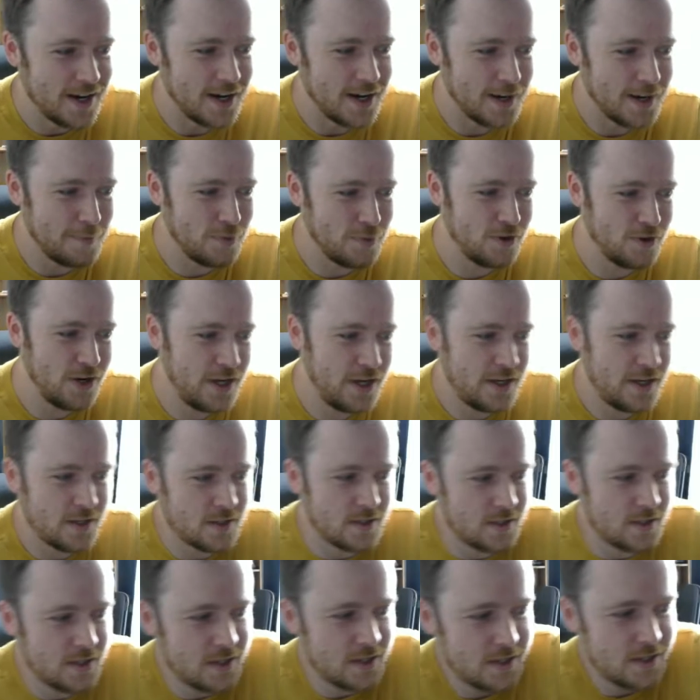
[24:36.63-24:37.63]

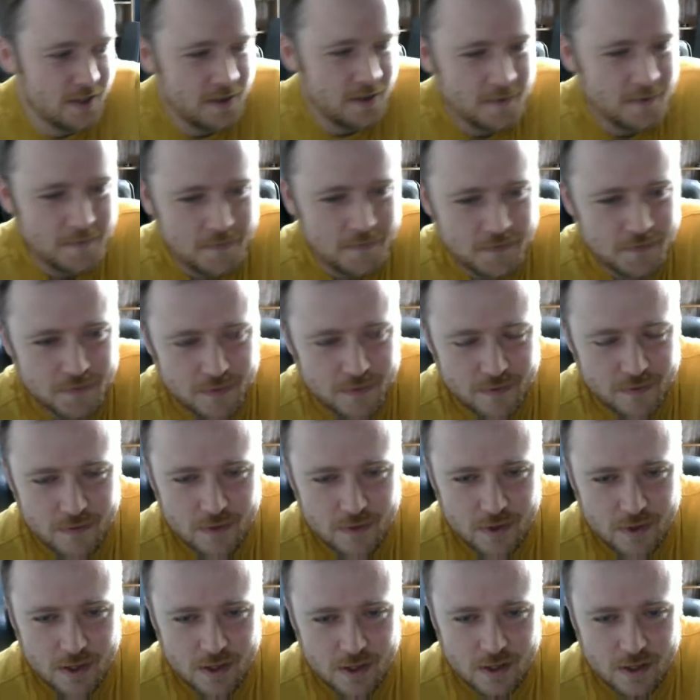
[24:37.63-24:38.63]
Priest.
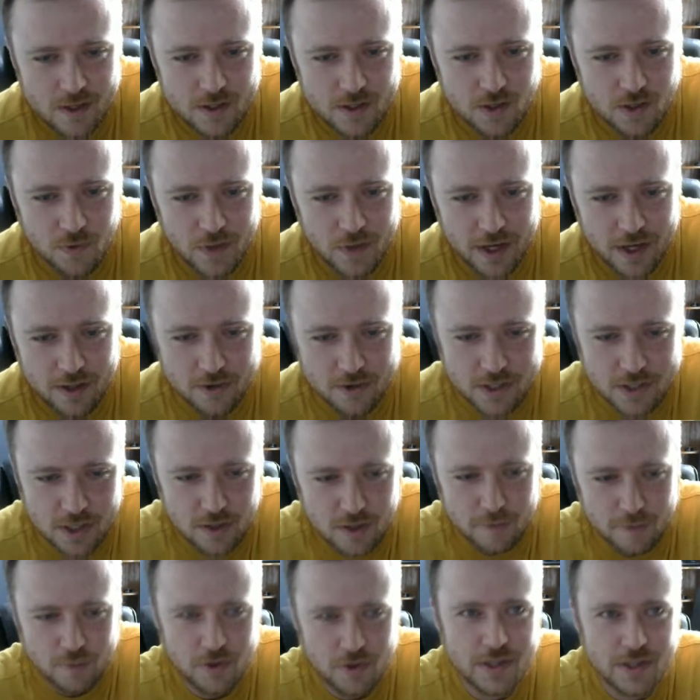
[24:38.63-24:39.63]
So when I looked at
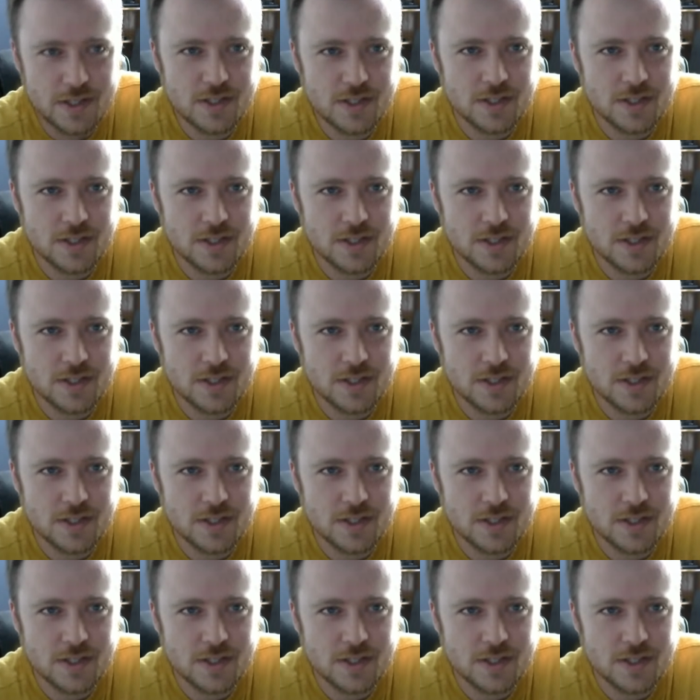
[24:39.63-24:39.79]
the Priest